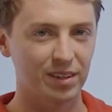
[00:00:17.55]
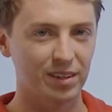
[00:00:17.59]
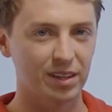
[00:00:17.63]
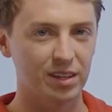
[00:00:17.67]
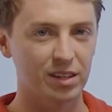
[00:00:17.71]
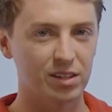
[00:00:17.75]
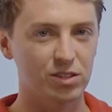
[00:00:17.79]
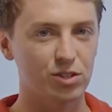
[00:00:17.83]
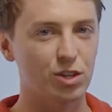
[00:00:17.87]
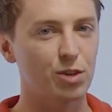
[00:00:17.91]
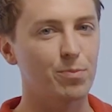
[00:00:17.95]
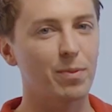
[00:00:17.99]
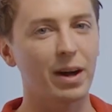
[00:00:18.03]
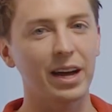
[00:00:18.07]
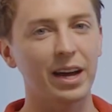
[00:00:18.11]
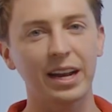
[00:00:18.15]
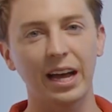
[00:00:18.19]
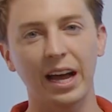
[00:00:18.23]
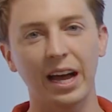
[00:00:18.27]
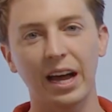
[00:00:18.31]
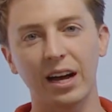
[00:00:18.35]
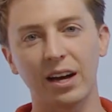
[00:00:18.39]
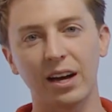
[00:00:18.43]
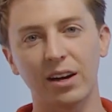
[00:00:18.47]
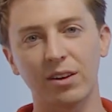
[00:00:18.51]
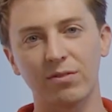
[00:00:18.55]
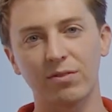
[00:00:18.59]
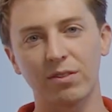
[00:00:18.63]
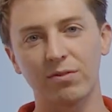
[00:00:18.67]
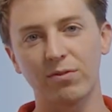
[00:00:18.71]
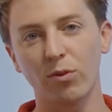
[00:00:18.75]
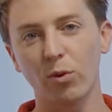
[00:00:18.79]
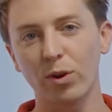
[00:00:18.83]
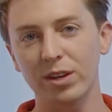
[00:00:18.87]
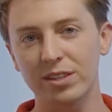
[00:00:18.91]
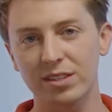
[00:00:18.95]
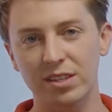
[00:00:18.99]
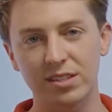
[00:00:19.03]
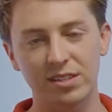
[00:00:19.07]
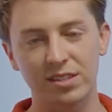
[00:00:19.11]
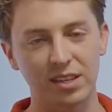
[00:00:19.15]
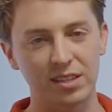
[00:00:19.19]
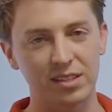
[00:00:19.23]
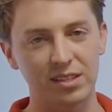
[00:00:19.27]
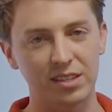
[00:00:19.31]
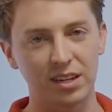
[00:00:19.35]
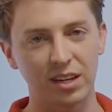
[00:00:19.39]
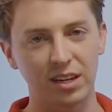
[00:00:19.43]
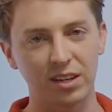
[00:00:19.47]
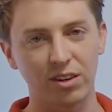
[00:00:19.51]
So you might have a voice
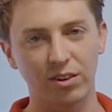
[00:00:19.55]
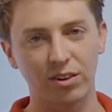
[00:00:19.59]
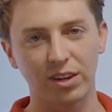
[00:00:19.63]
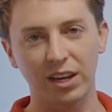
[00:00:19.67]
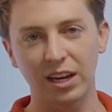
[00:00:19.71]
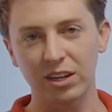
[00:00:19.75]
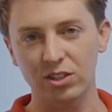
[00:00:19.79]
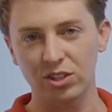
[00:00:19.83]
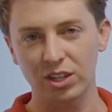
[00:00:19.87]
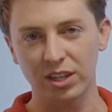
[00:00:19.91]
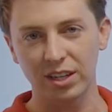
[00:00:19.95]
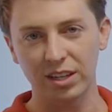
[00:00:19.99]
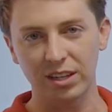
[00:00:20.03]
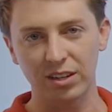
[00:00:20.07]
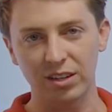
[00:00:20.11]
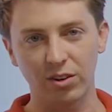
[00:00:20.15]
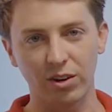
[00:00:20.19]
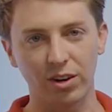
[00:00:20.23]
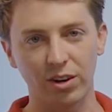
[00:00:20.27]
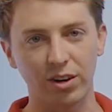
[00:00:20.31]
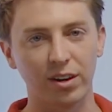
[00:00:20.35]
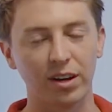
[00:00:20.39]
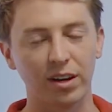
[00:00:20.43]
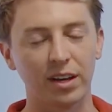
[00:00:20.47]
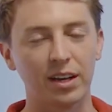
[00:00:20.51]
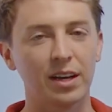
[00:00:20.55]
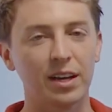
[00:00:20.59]
assistant in your kitchen, or